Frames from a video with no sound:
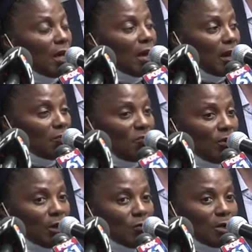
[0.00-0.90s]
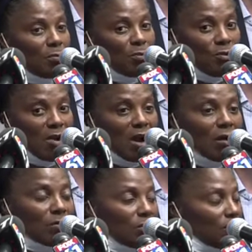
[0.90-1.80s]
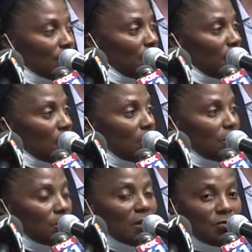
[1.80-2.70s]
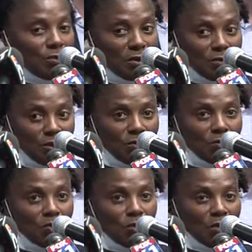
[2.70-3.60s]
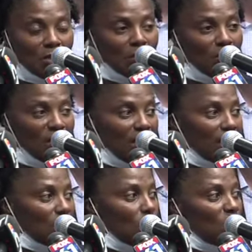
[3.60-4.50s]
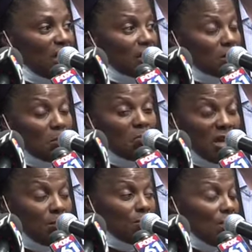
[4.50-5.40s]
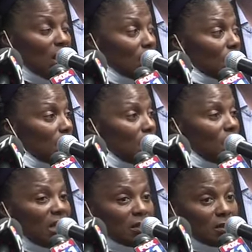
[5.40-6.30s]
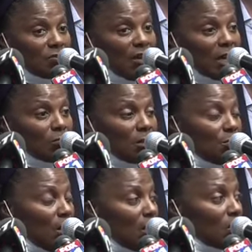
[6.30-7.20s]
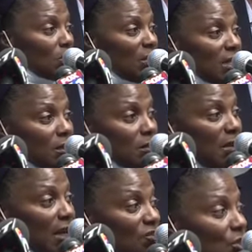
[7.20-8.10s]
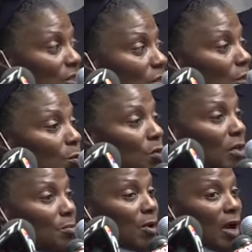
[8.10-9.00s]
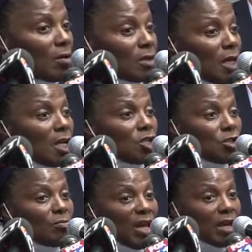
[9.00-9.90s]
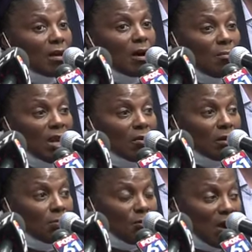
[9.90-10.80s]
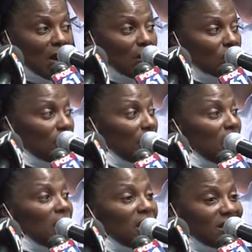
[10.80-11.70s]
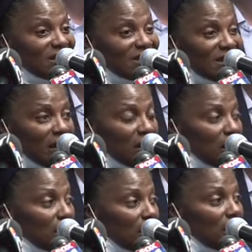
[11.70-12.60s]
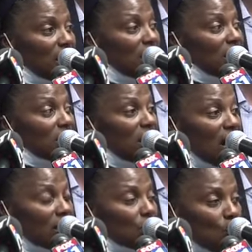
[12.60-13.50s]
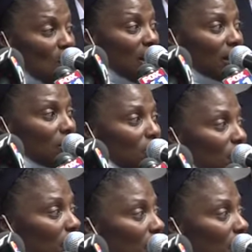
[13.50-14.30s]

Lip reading: And I'm very proud to introduce you to a young man who makes me proud, makes his family proud, makes his Manchester community proud, should make America proud. His skin is not a crime.